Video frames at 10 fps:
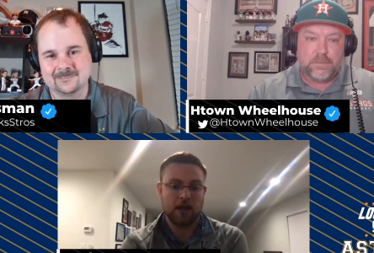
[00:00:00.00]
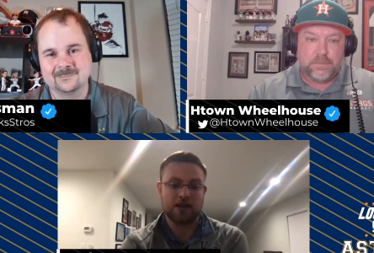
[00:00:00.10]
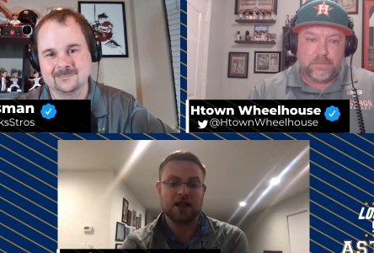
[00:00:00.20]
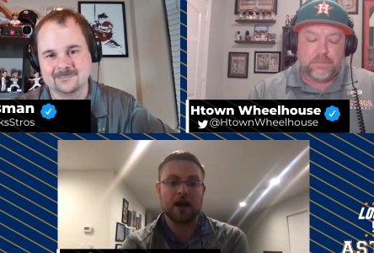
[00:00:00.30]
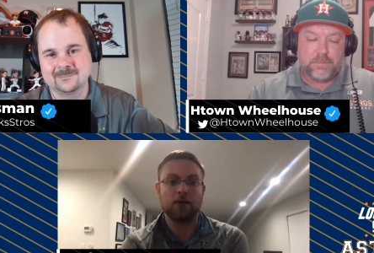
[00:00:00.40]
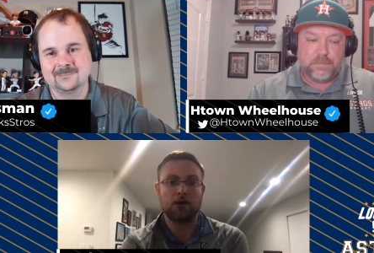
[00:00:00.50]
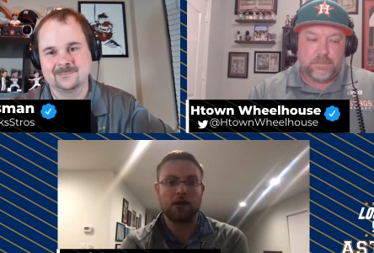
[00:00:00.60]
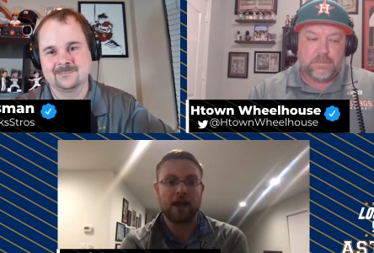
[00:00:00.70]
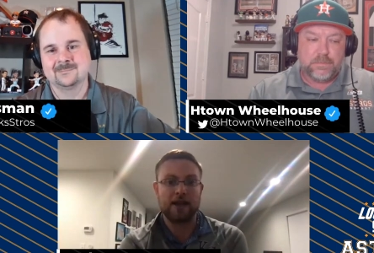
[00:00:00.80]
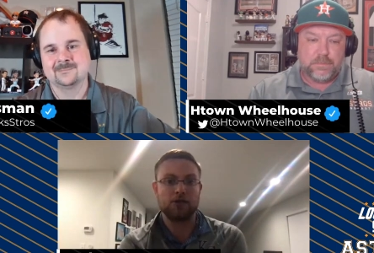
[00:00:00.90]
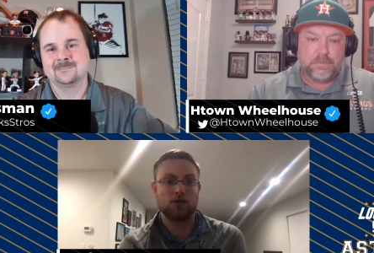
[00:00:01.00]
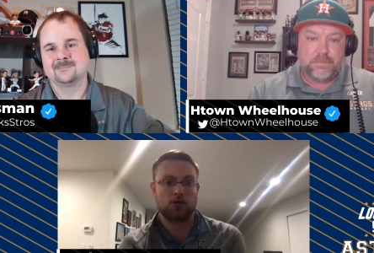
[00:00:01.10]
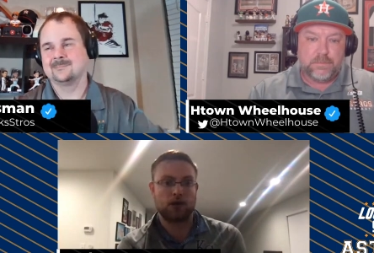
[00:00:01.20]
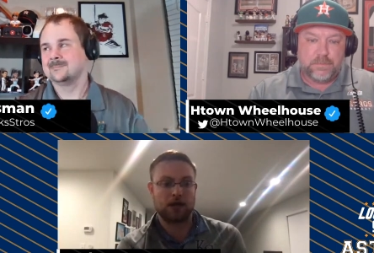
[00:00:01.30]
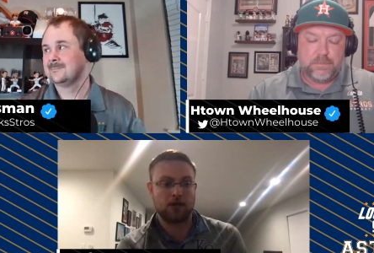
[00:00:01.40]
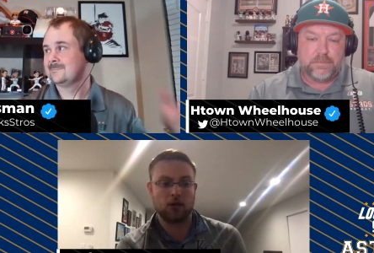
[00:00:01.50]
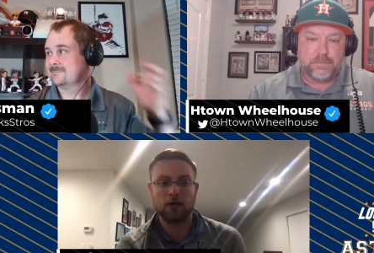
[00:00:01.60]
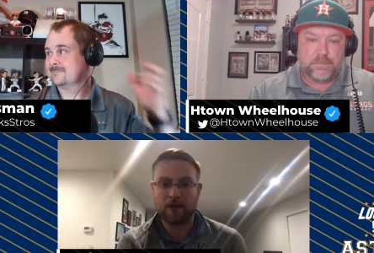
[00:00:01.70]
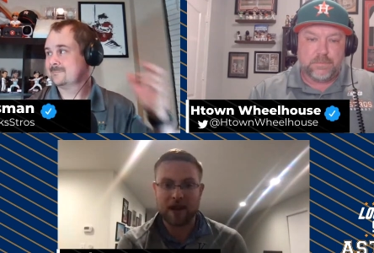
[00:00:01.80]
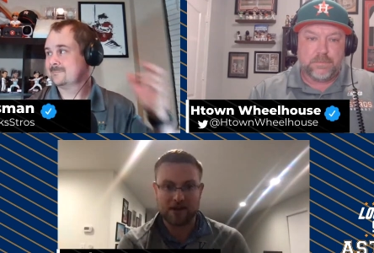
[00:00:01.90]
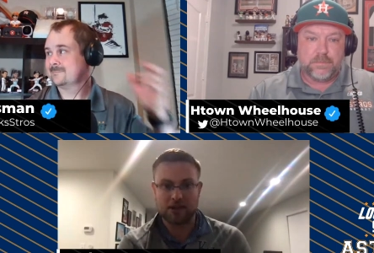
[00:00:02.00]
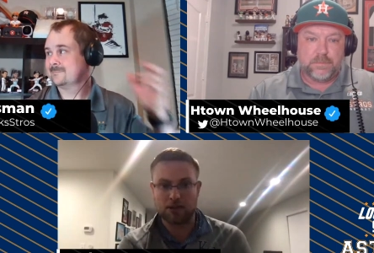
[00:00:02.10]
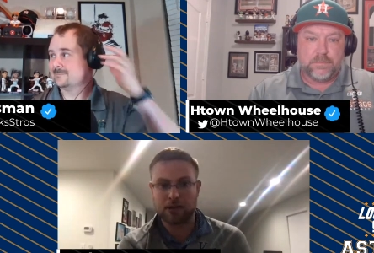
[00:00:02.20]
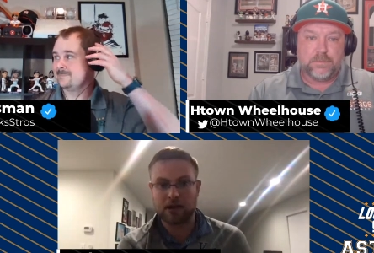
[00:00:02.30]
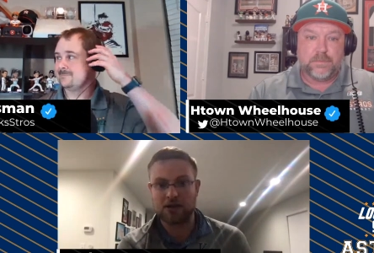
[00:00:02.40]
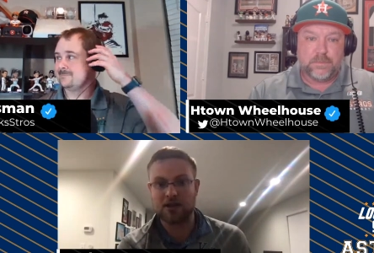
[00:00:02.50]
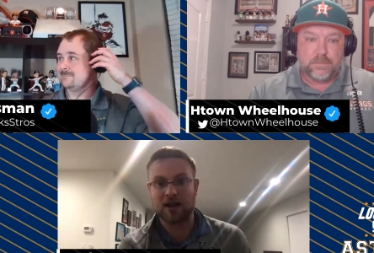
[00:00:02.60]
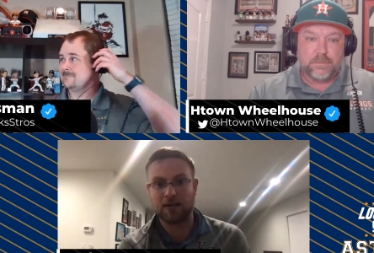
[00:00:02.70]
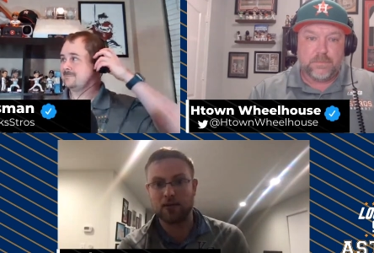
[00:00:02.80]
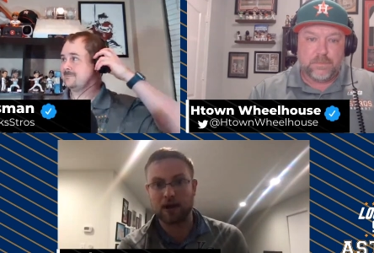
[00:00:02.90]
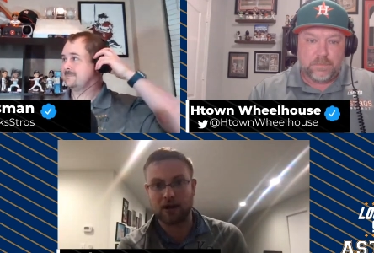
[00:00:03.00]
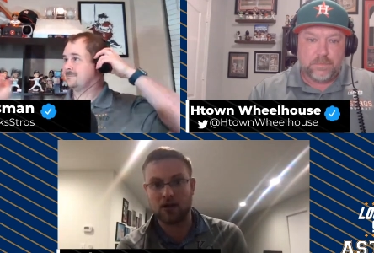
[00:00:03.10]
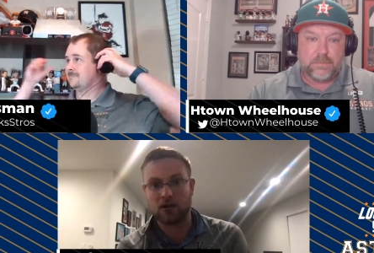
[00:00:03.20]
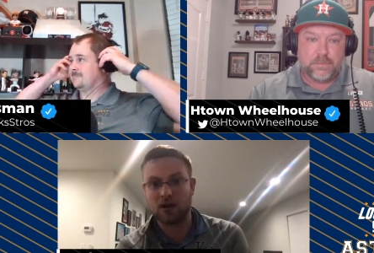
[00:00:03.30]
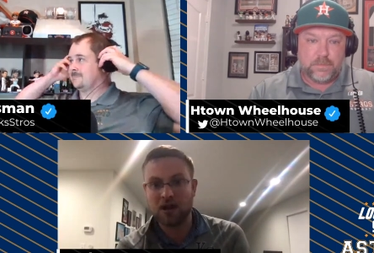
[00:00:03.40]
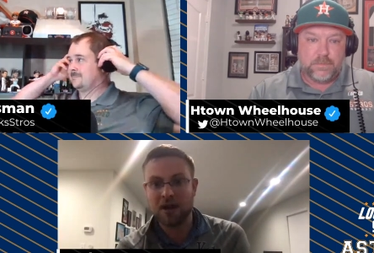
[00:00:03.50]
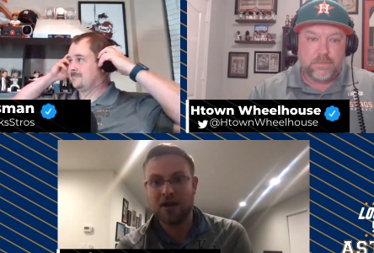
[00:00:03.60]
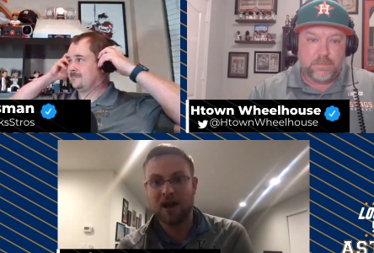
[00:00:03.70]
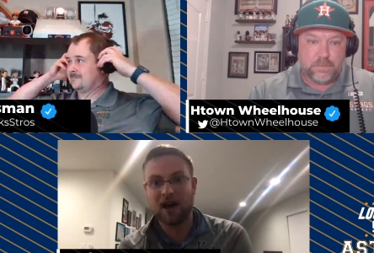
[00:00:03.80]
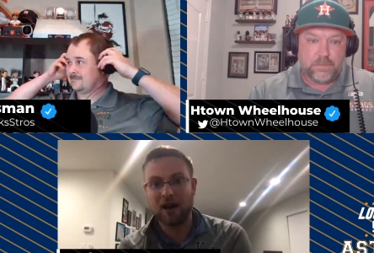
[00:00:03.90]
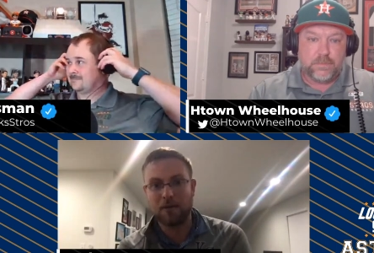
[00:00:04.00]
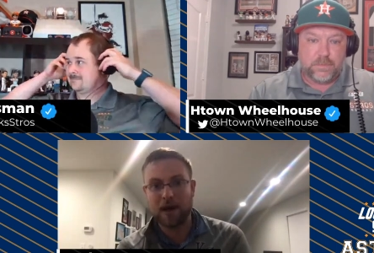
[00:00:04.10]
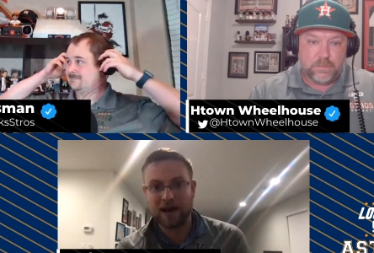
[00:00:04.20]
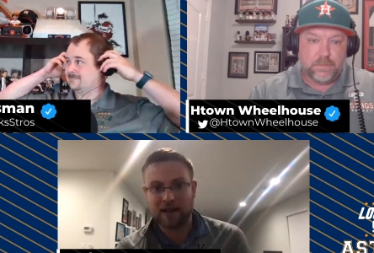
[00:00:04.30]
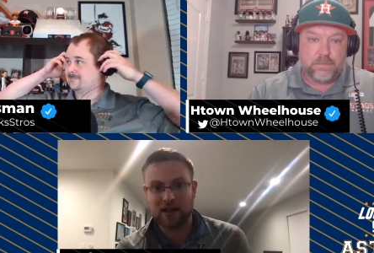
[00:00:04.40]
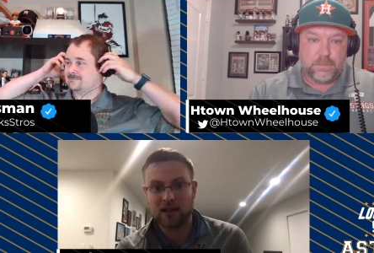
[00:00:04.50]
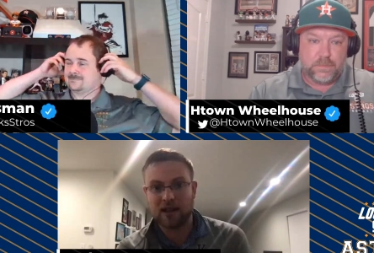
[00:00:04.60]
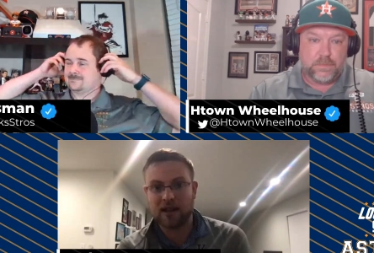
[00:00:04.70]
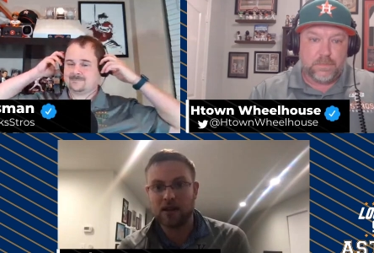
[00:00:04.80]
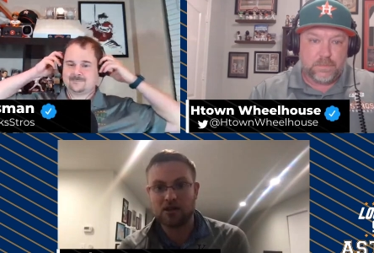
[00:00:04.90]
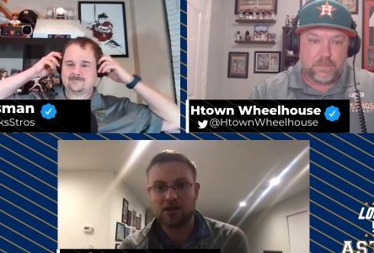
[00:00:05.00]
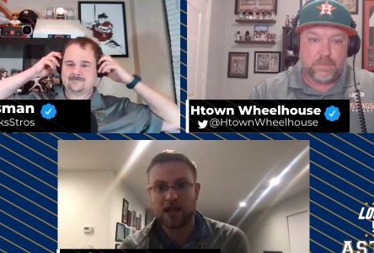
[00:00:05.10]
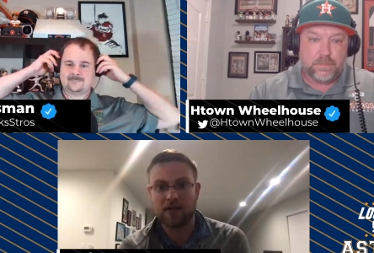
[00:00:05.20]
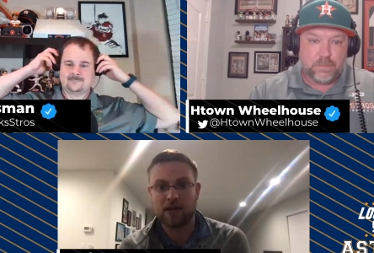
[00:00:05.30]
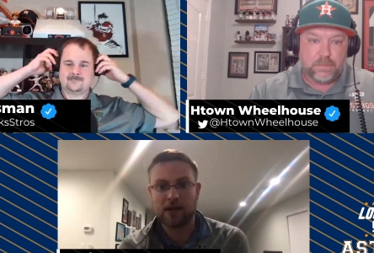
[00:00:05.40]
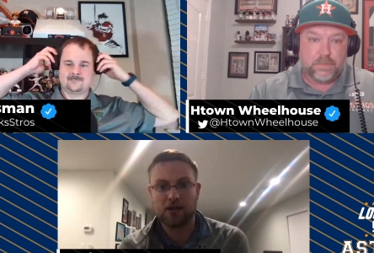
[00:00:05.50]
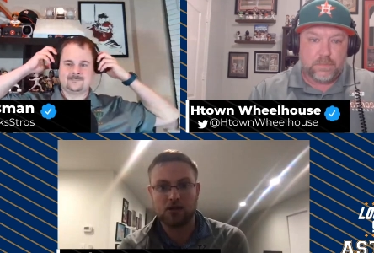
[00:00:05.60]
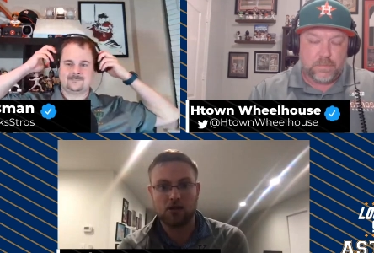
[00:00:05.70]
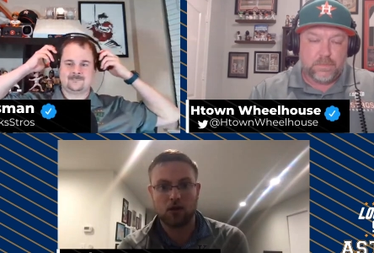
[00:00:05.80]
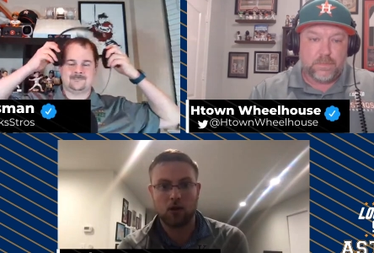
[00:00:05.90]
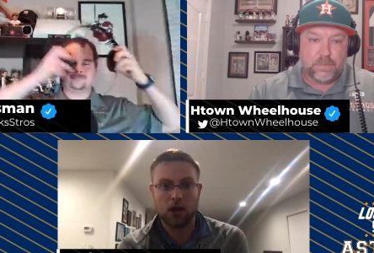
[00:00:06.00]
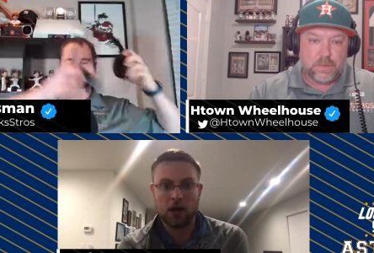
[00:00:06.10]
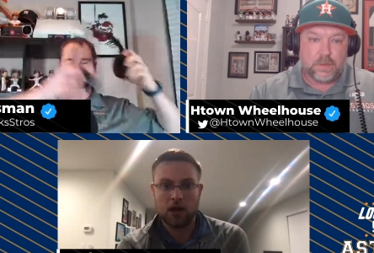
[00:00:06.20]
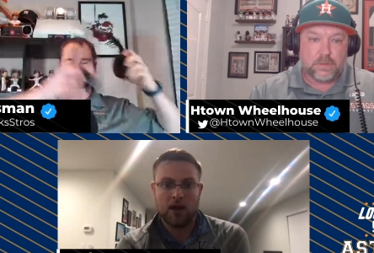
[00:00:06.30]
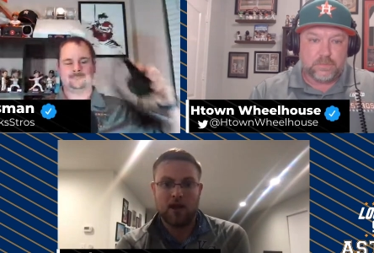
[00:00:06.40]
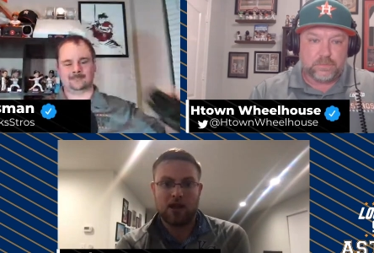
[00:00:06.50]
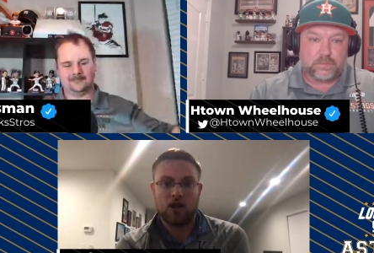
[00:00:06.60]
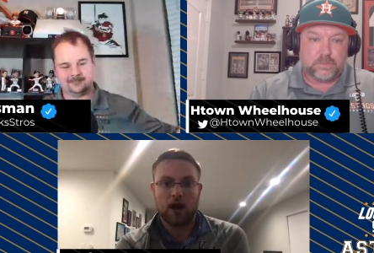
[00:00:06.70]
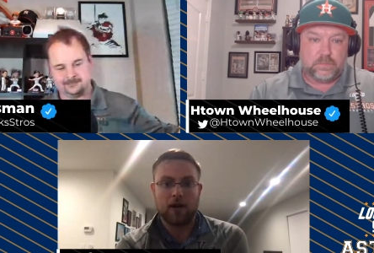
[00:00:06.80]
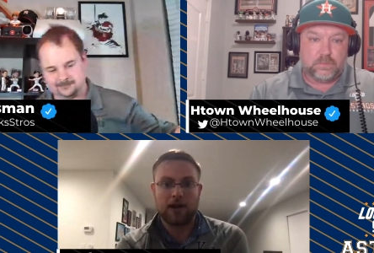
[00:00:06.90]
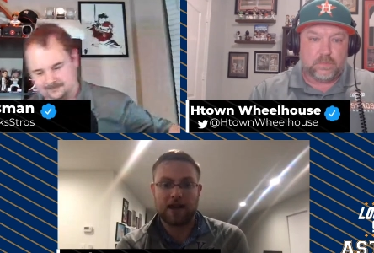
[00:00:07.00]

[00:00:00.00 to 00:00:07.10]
Speaker 1: his time with the Angels when he threw the fastest pitch time record uh, back in the day in the seventies. So, you know, I would